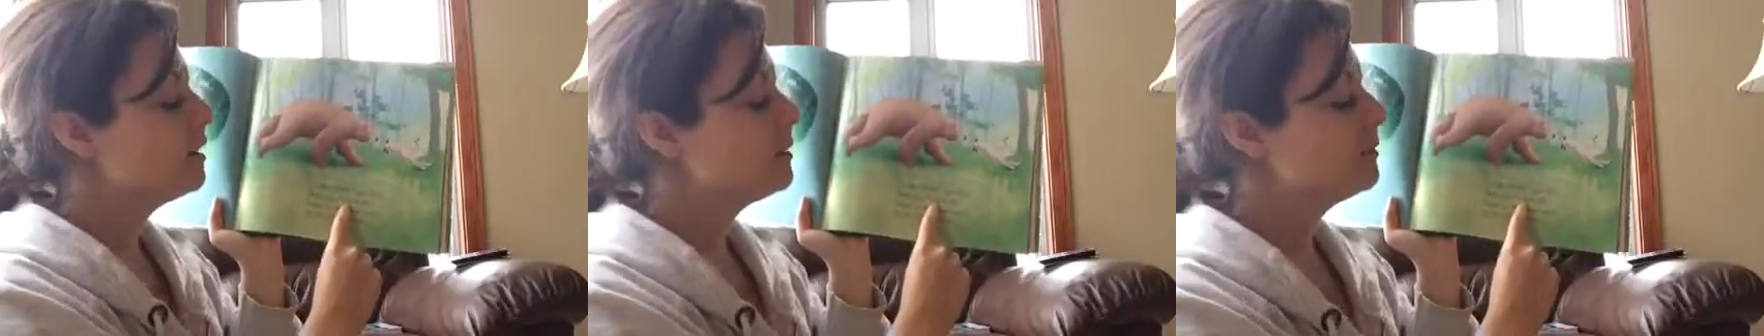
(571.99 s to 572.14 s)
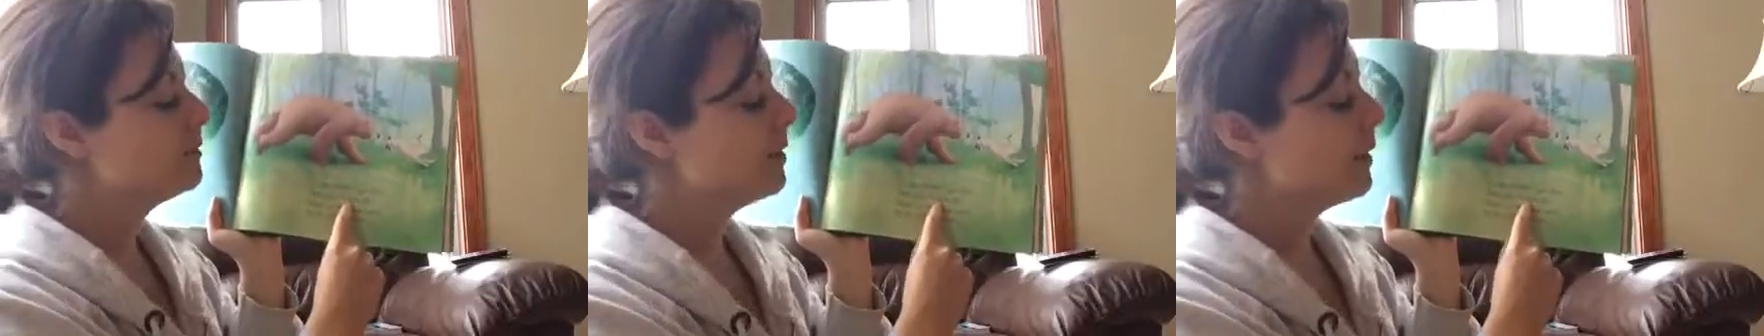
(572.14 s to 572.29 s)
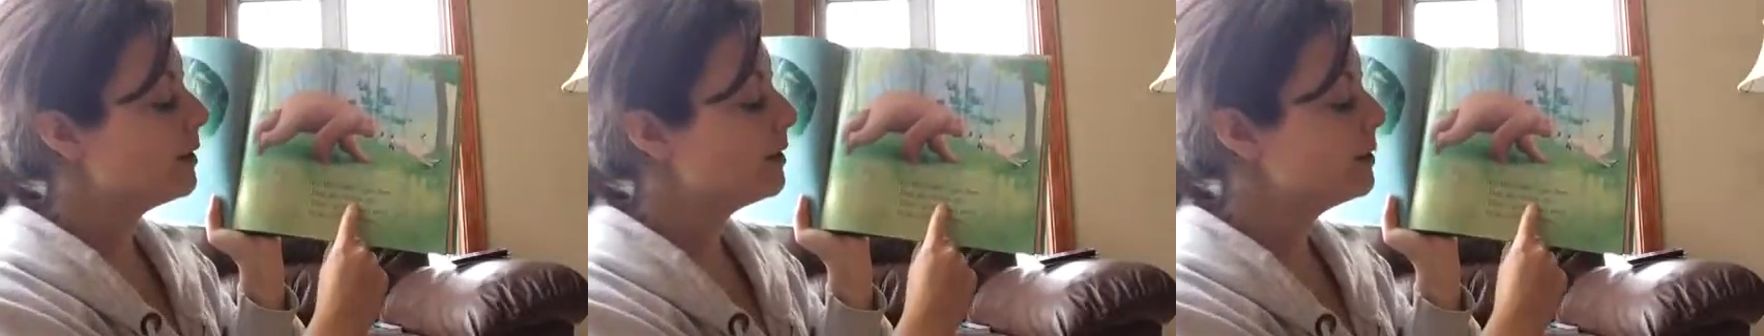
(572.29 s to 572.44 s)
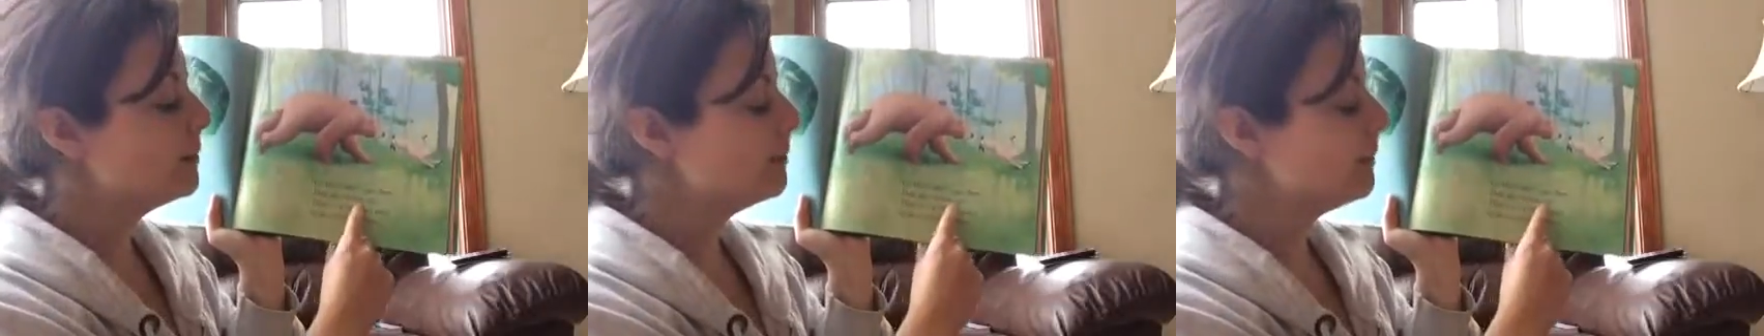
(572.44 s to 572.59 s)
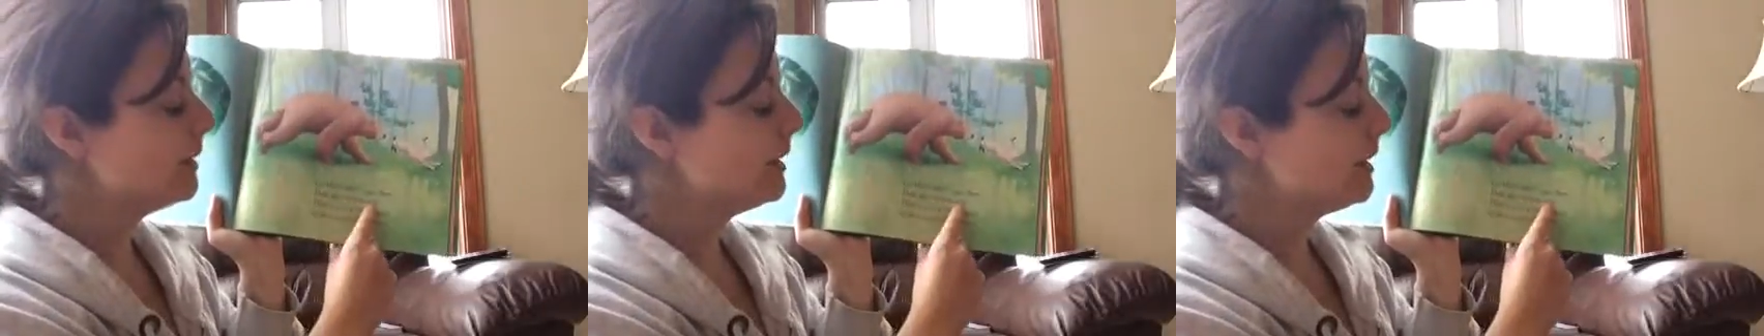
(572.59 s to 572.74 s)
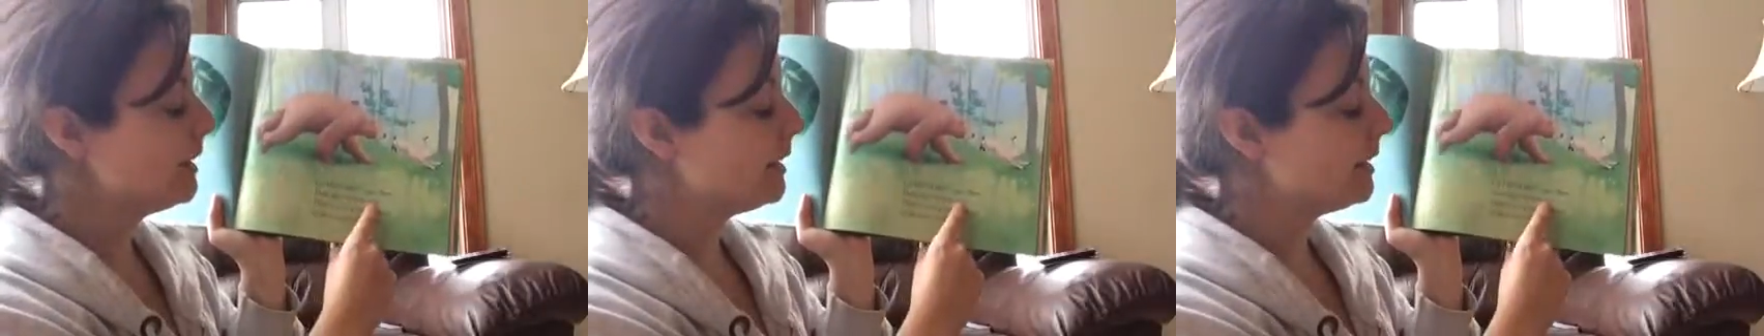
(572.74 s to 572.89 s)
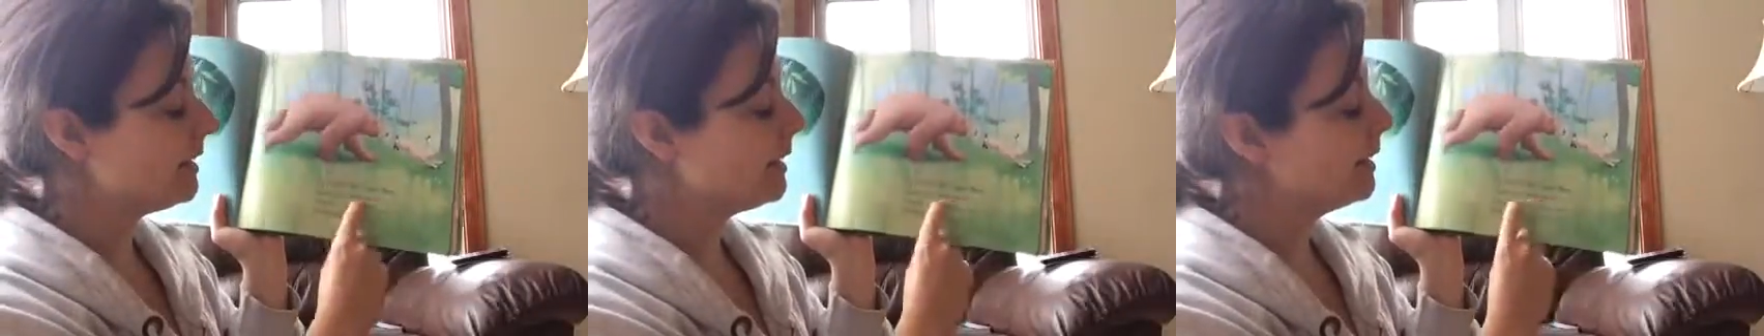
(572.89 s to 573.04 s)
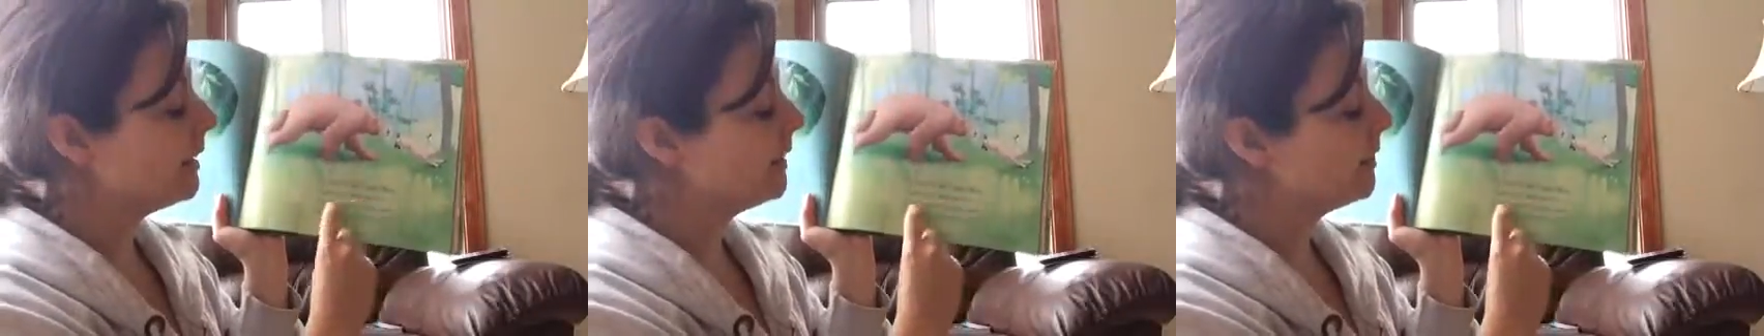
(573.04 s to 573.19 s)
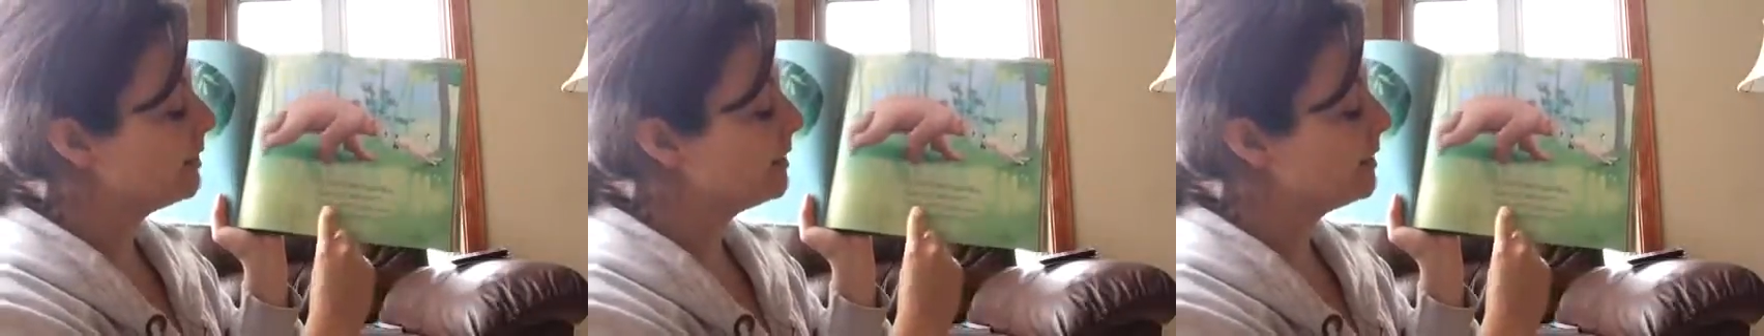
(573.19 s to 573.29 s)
follow me.